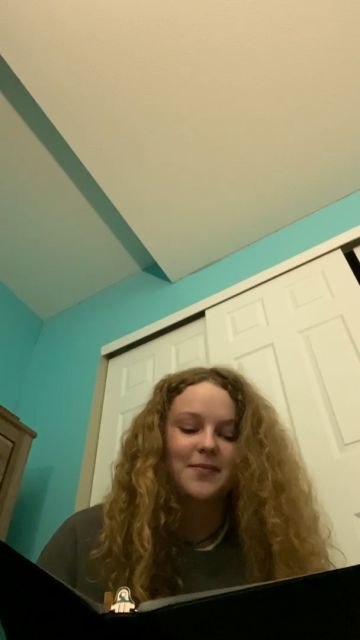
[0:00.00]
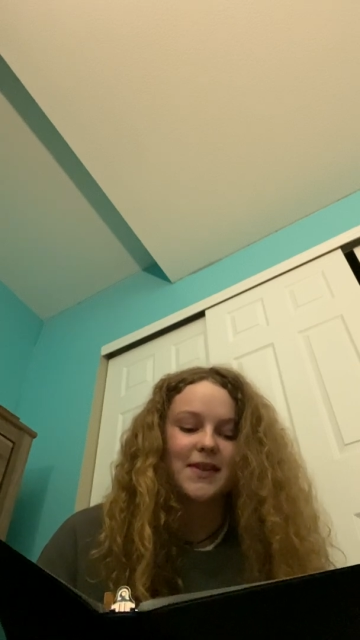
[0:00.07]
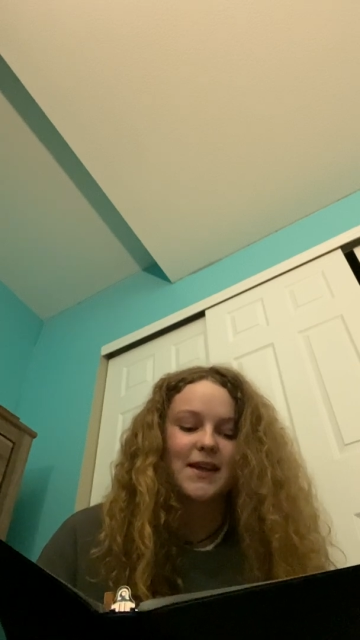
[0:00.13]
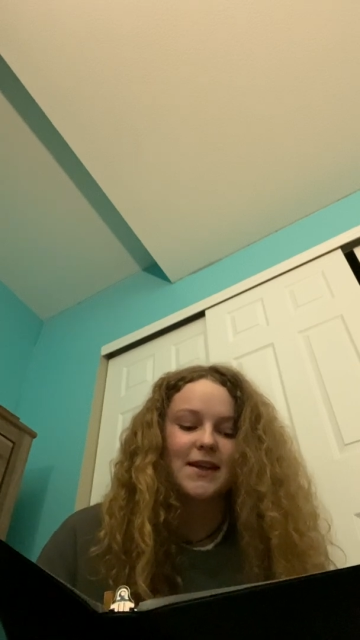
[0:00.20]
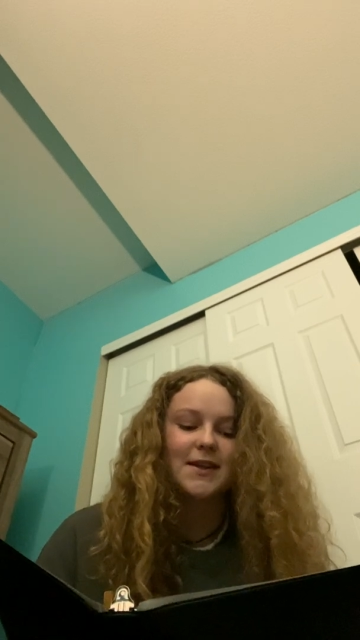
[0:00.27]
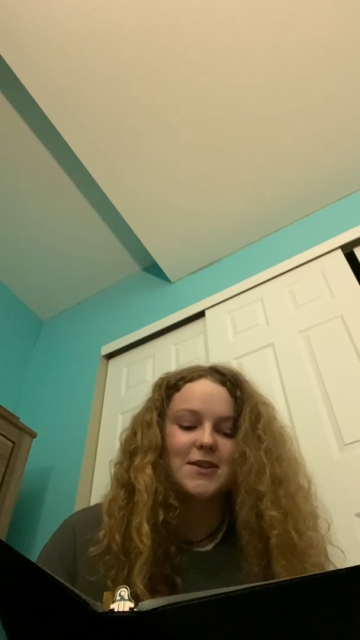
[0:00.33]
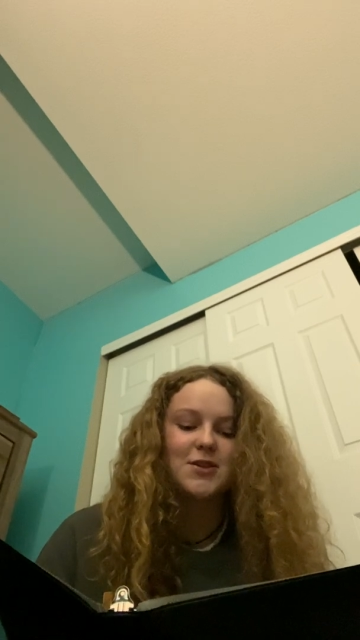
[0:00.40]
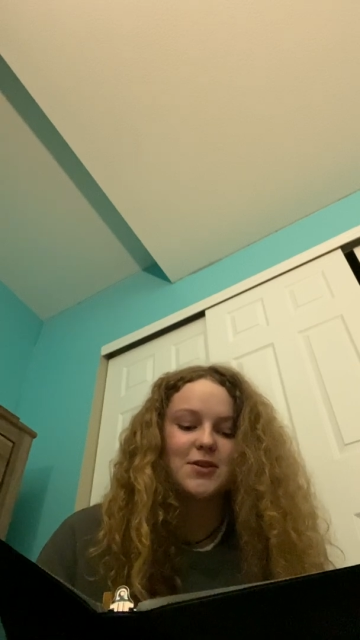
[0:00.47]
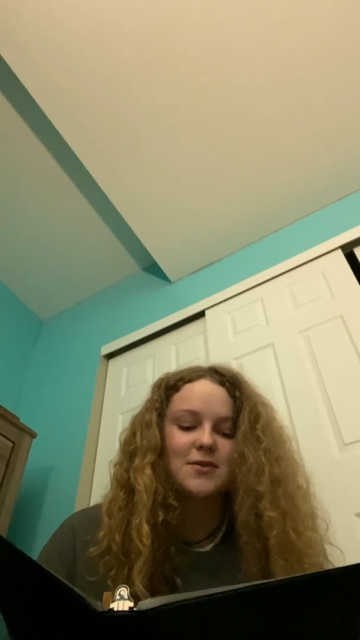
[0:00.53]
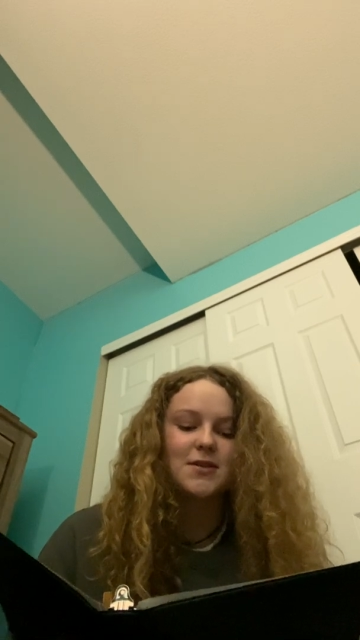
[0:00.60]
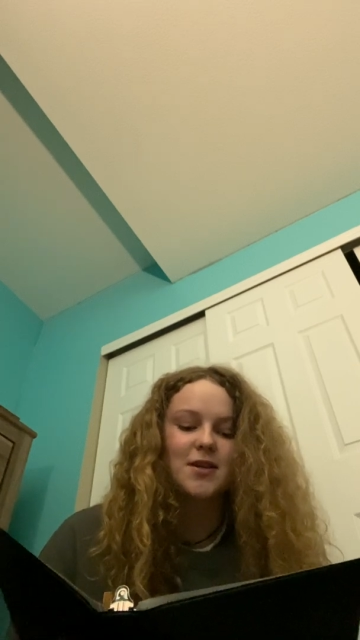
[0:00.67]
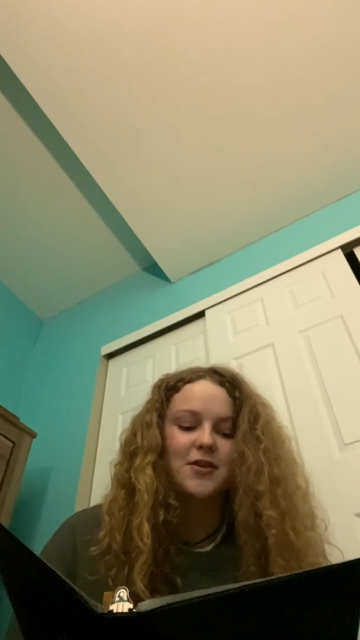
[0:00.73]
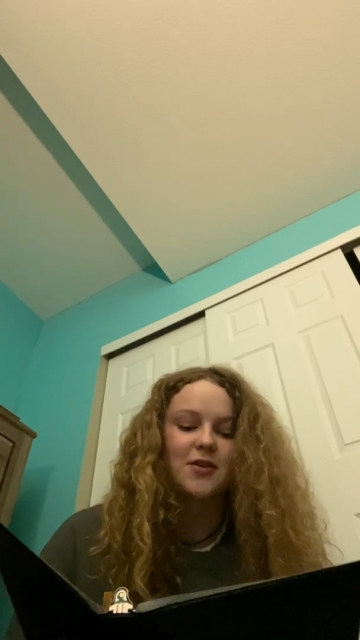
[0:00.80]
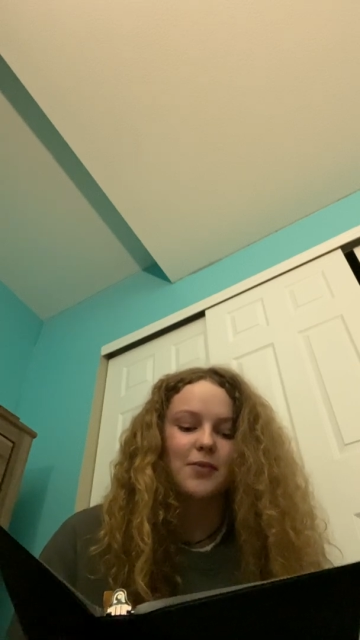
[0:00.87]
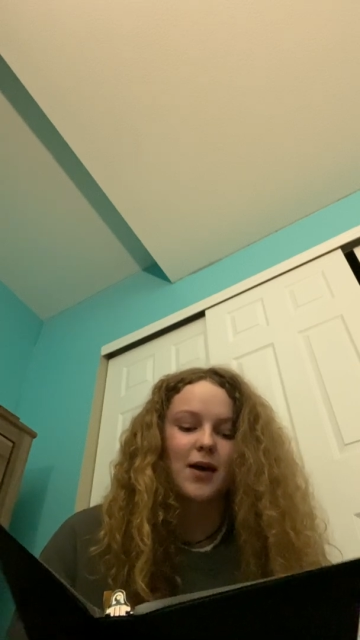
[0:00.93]
Yet the students
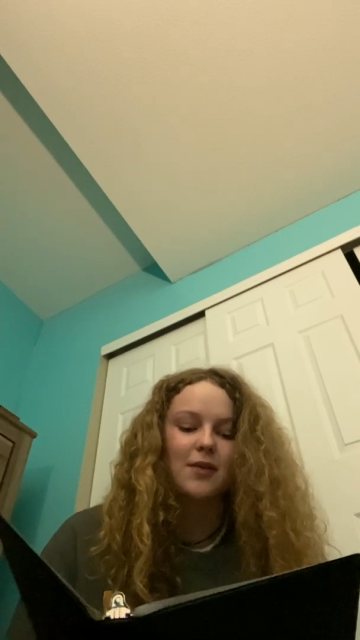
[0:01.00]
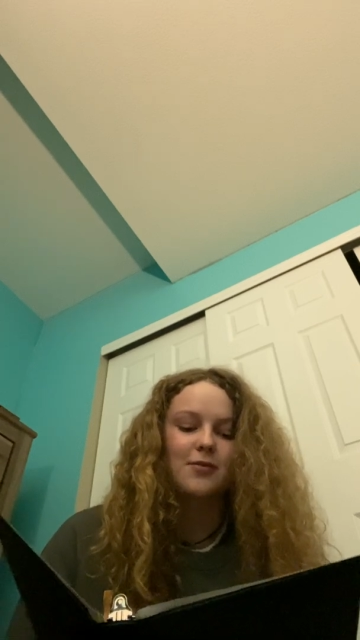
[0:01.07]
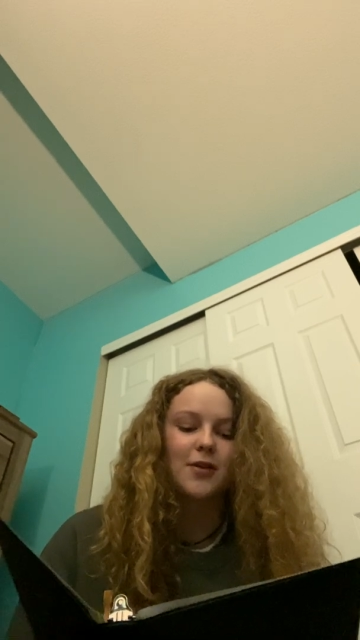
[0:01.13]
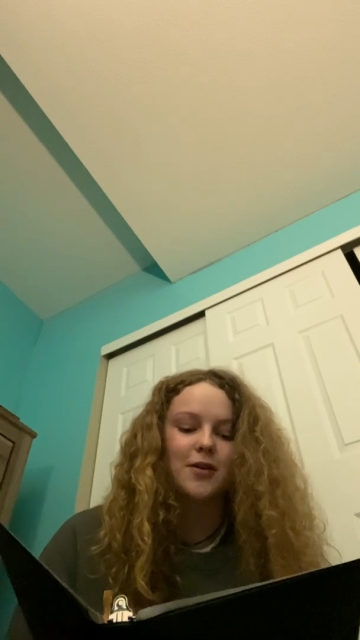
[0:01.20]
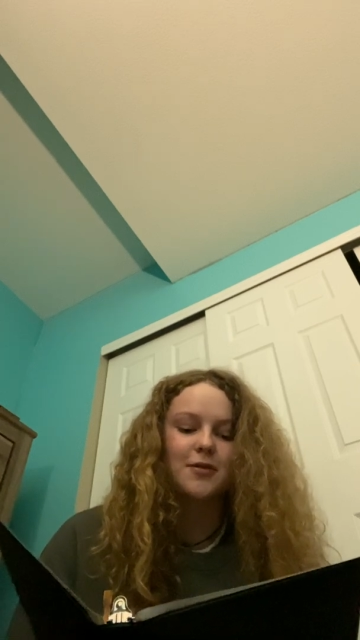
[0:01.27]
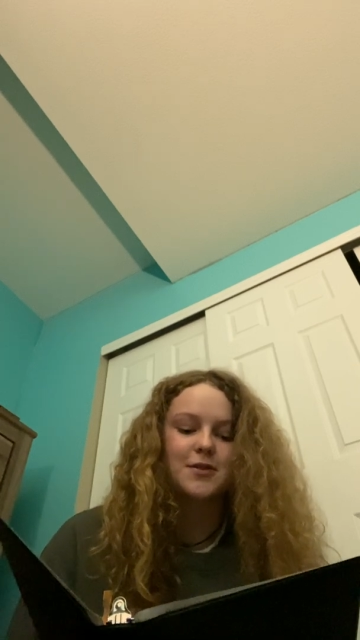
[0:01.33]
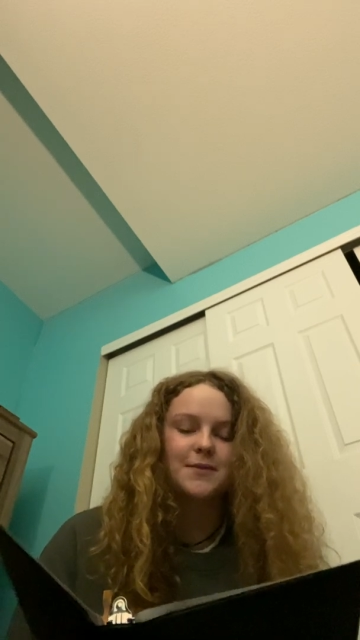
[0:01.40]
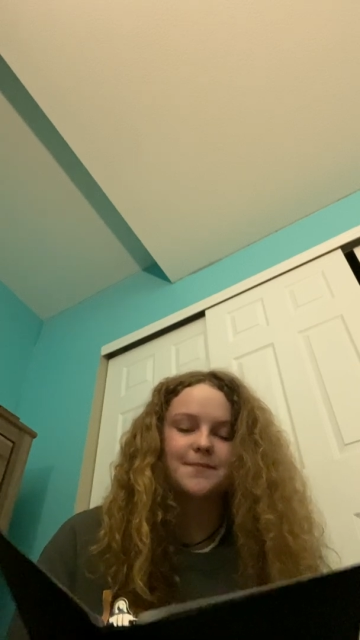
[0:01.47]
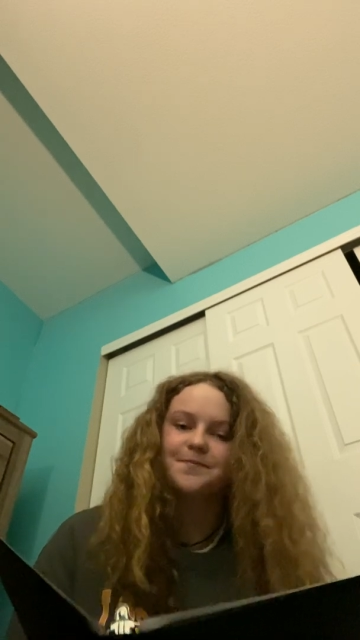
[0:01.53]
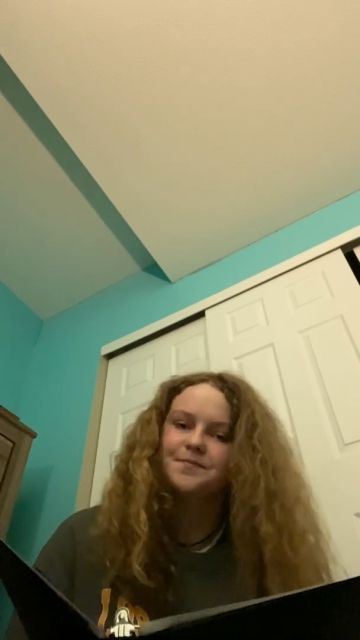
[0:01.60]
had the right rose.